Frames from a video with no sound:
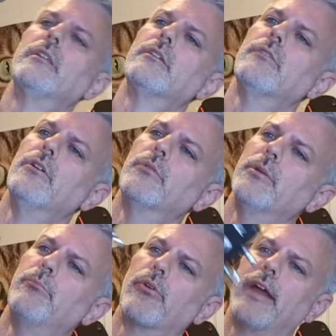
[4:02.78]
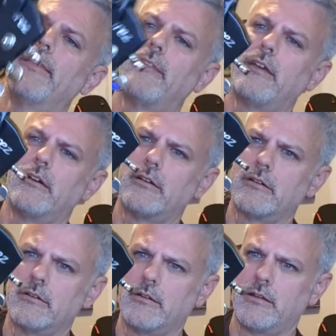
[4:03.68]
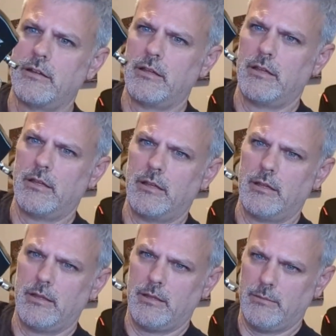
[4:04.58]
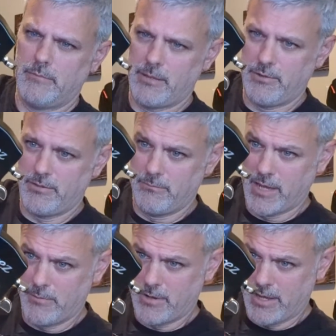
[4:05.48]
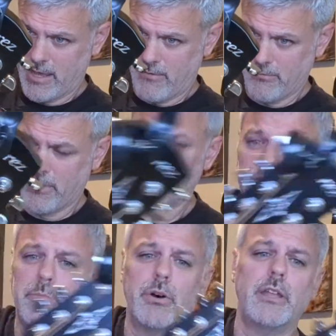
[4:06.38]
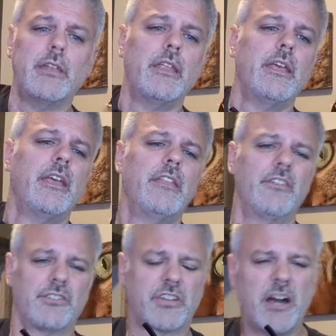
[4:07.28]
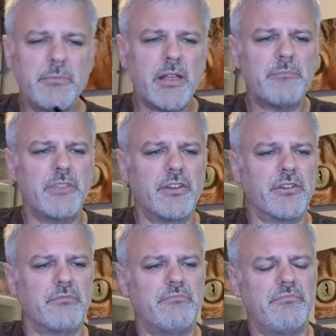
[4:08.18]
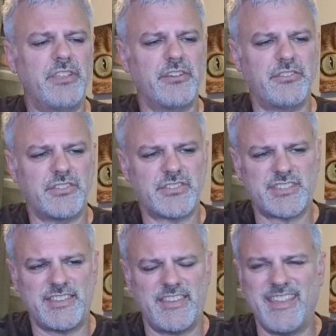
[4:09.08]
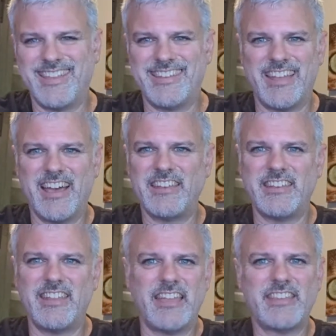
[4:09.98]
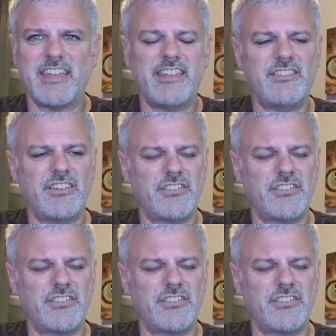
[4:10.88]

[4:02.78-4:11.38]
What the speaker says: don't know what brand they are, maybe made by Alvarez, but there's a couple of them that are just not that easy to